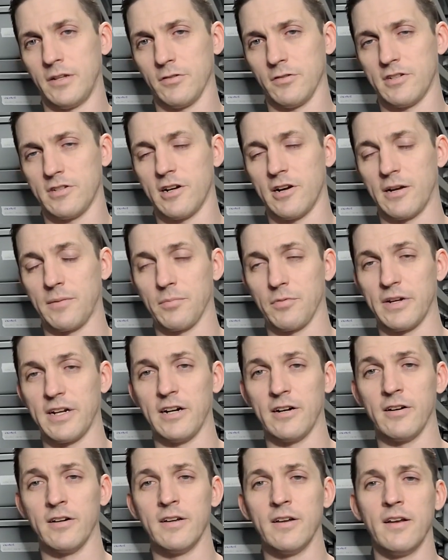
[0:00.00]
starting
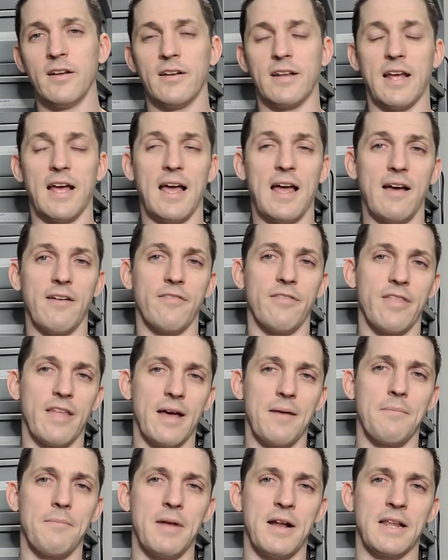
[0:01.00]
breeder to have
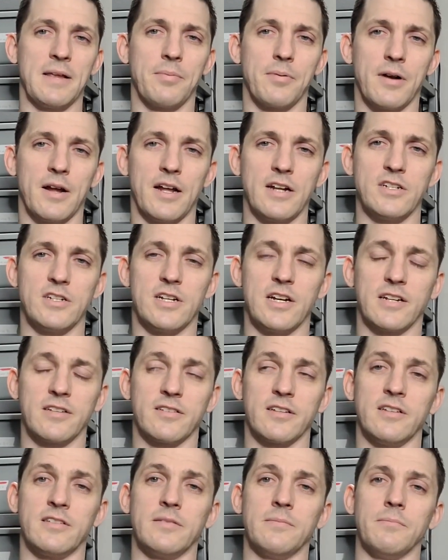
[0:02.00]
that many projects.
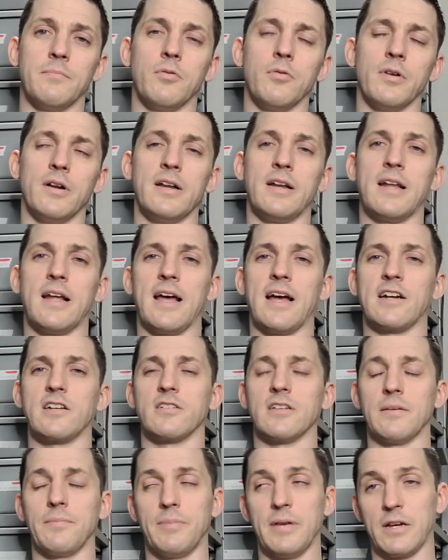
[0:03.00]
It's important to
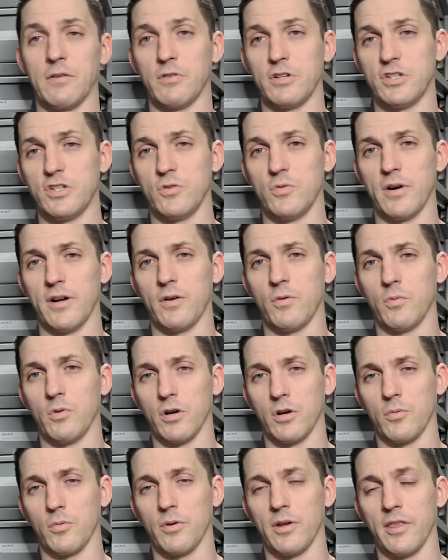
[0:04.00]
actually pick what you want to
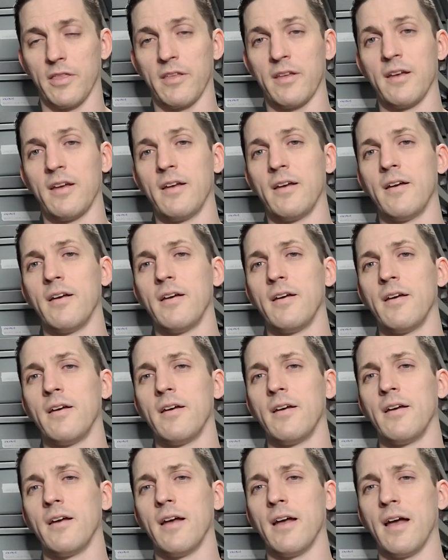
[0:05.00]
work with
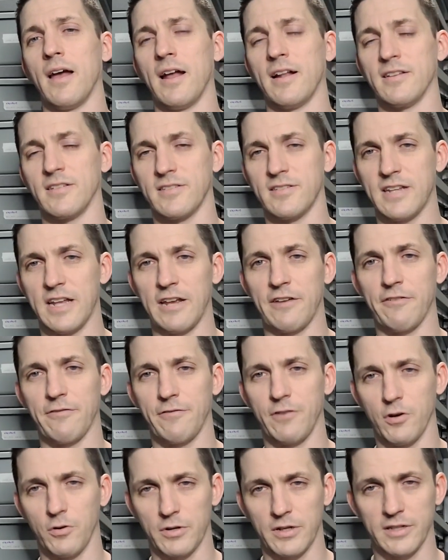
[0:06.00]
and stay
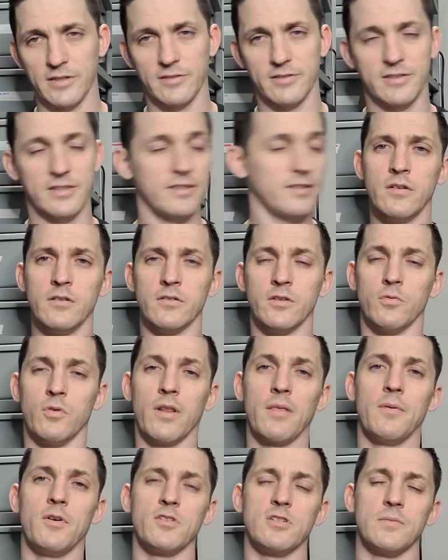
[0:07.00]
focused. So one
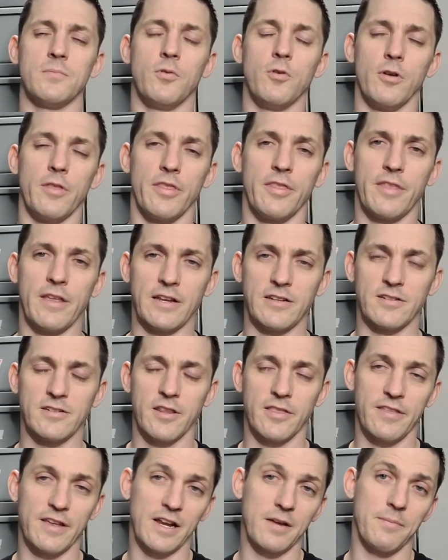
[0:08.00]
of the most important things to
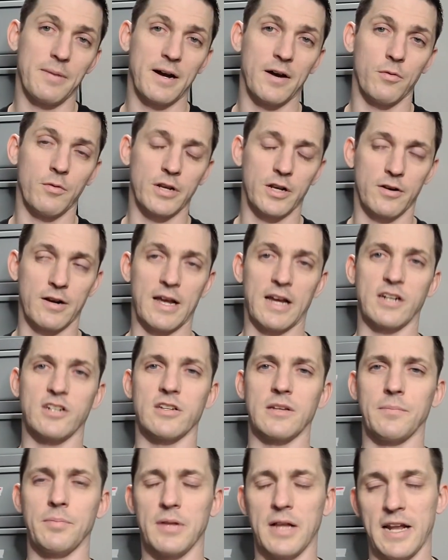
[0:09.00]
think about when you're
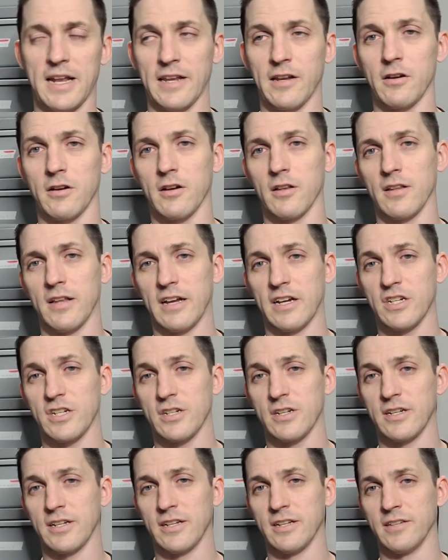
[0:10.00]
actually planning your
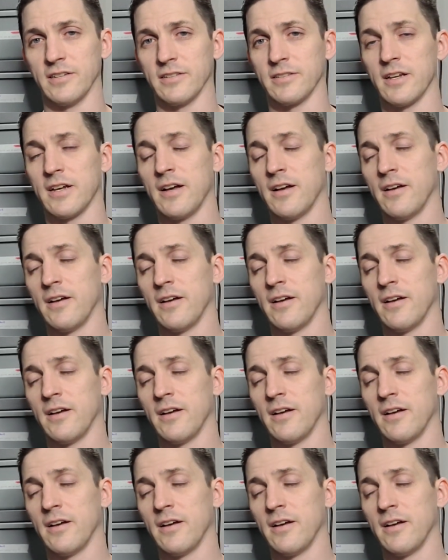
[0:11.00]
collection is,